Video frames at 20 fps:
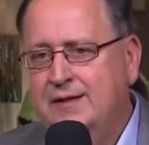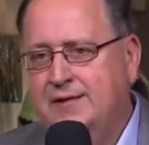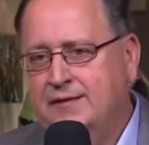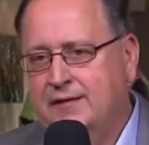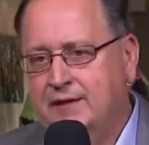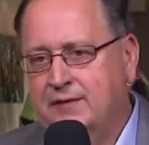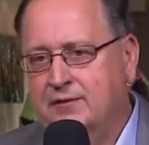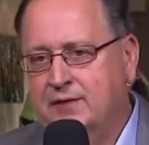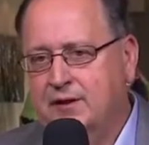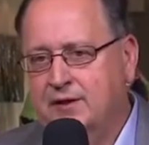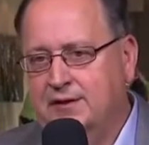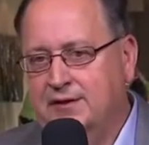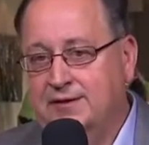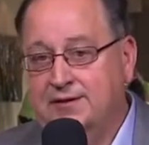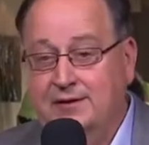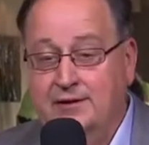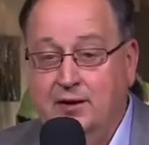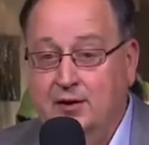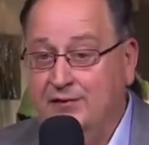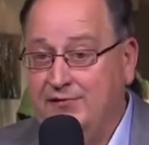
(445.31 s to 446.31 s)
They're going
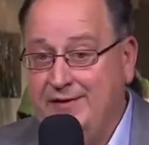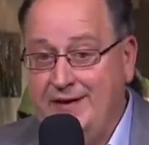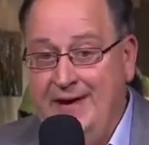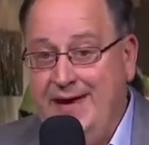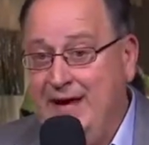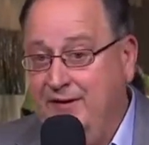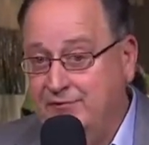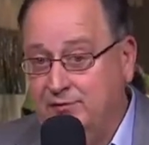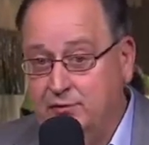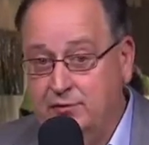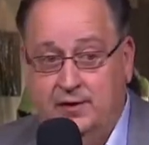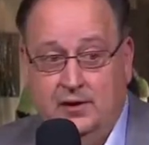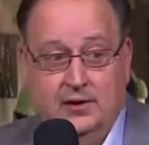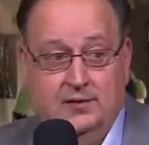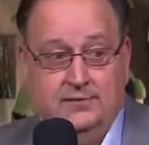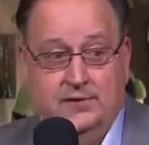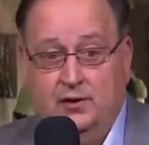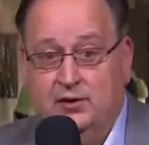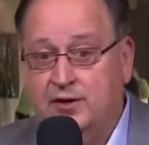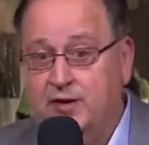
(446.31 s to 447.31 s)
to, if they have to,
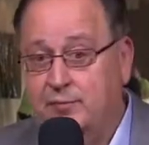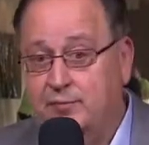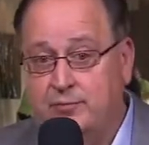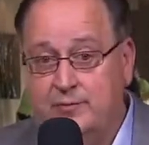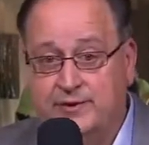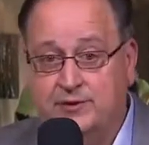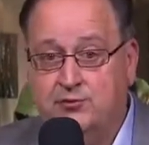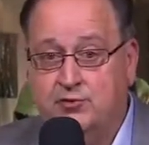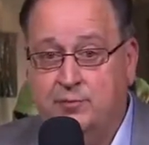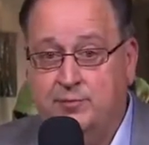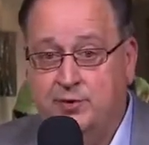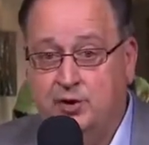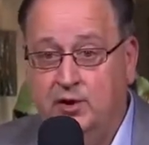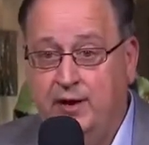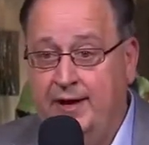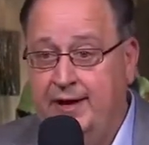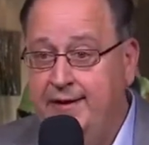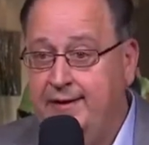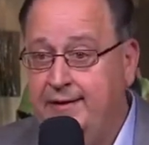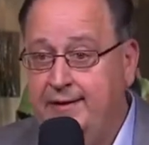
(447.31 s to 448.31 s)
they'll keep him at
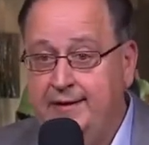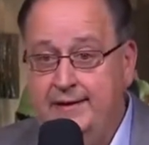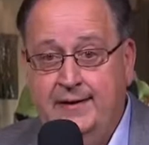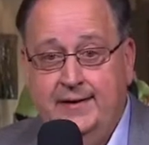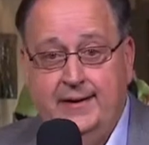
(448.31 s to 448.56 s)
AAA